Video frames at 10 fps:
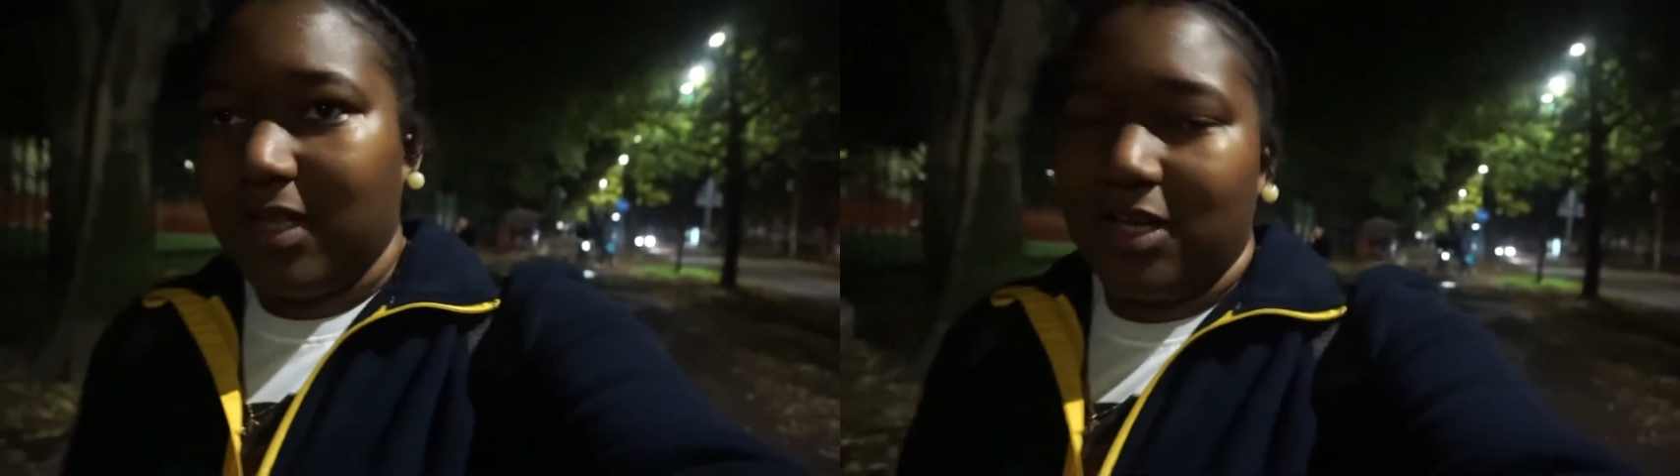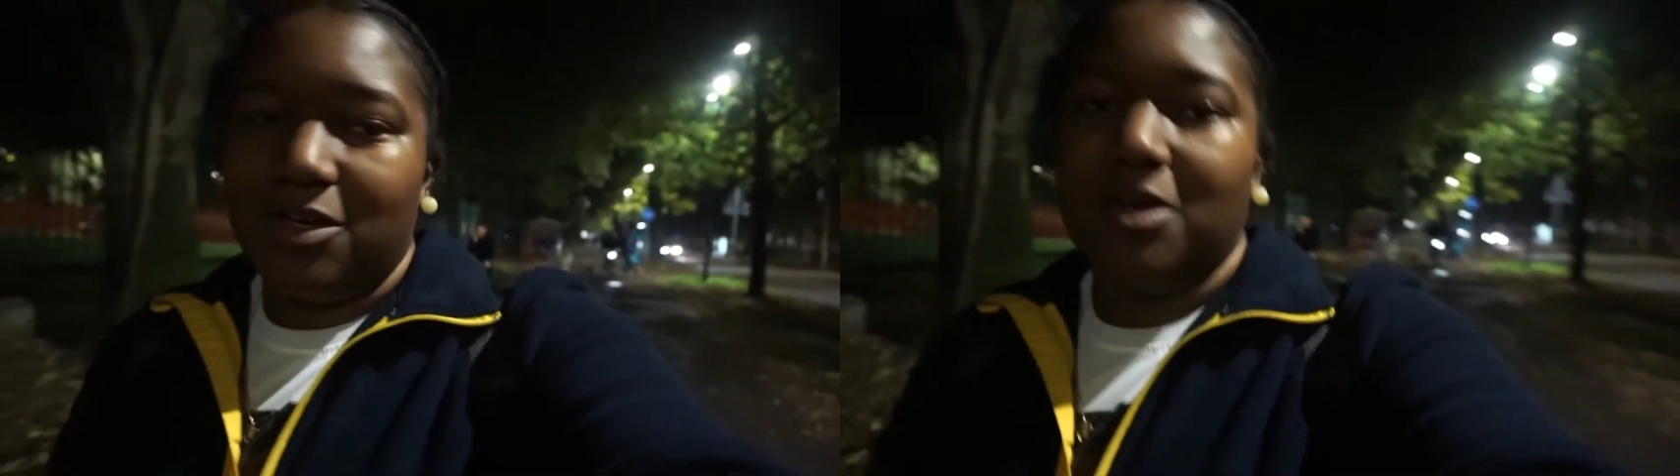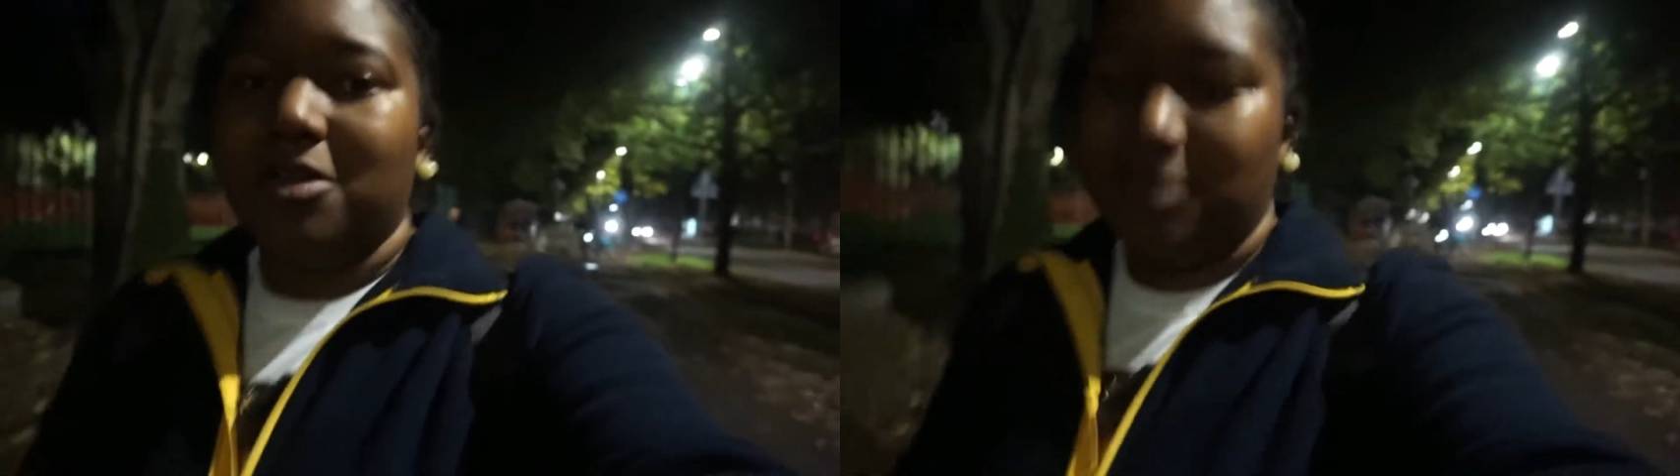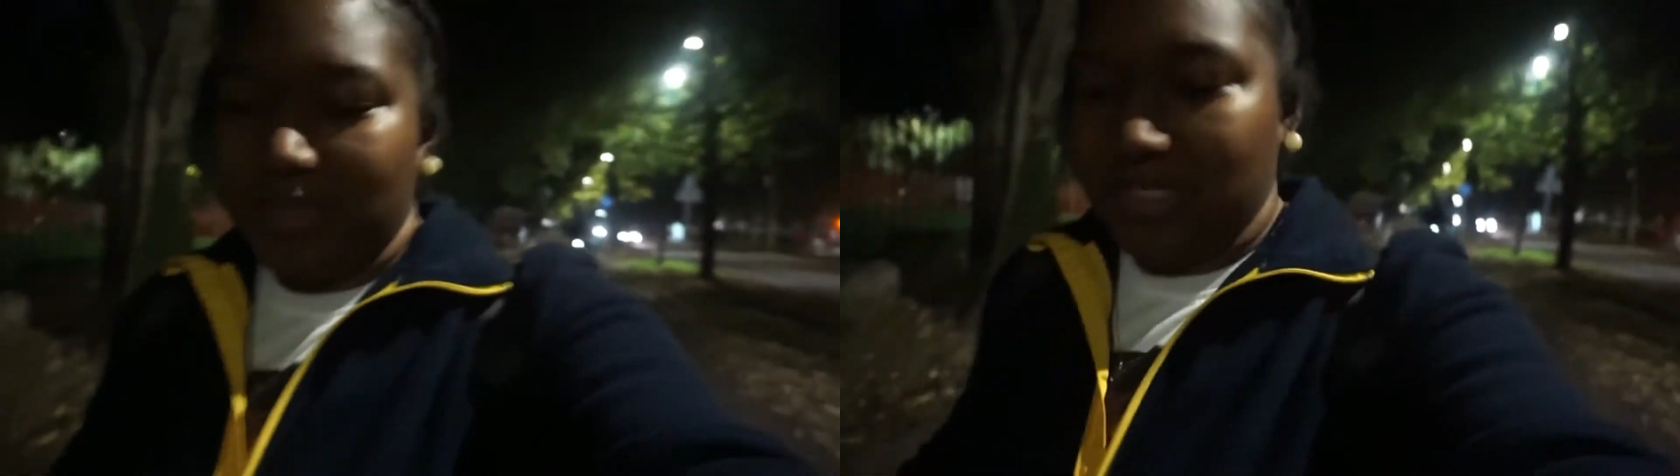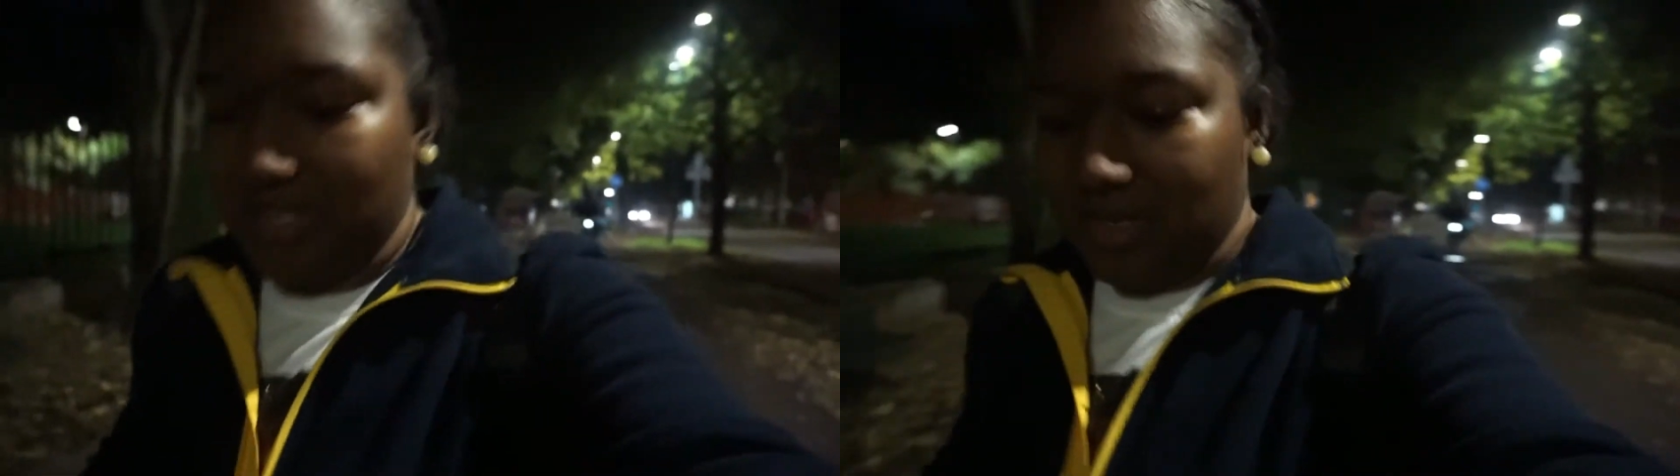no, the bus
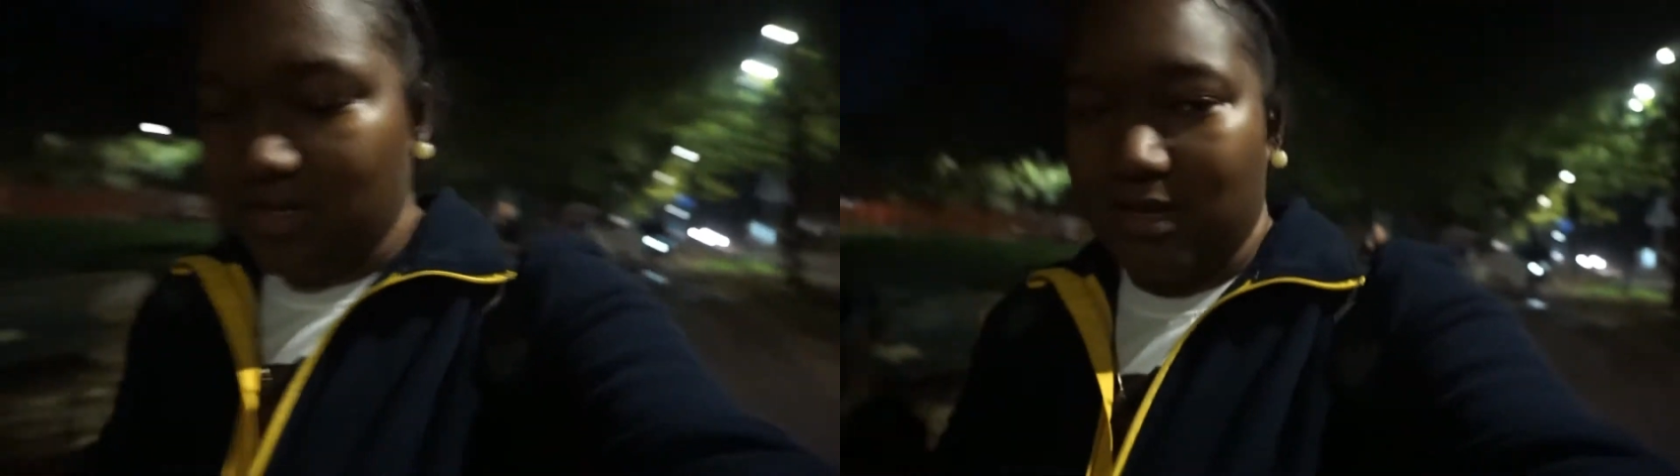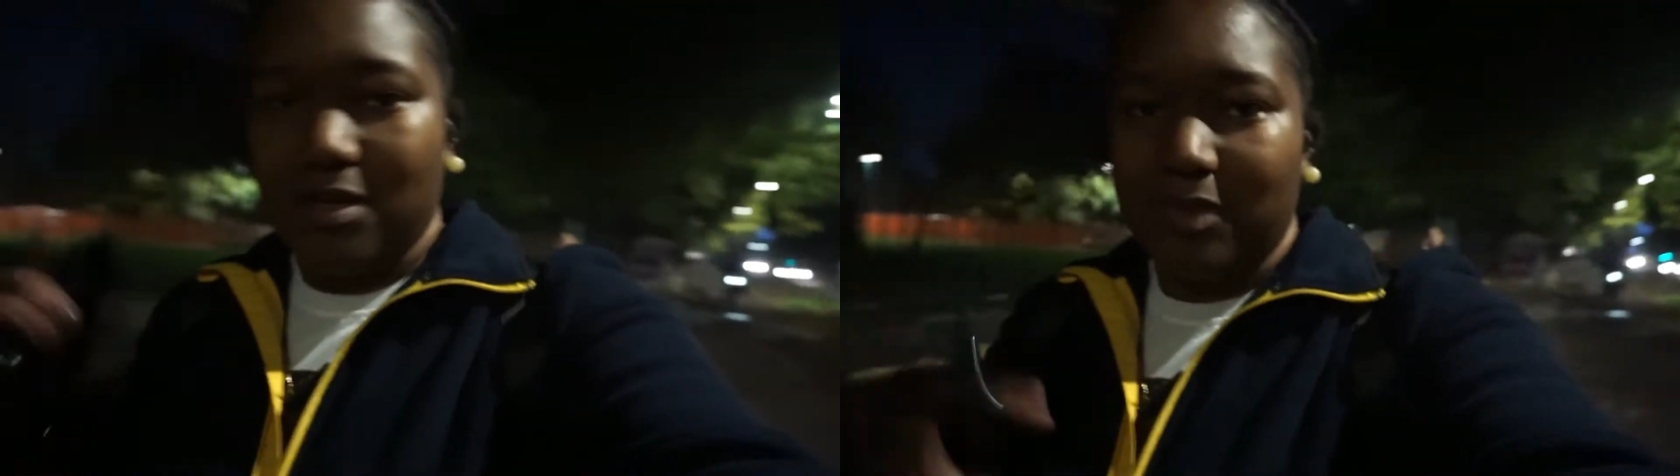isn't gonna come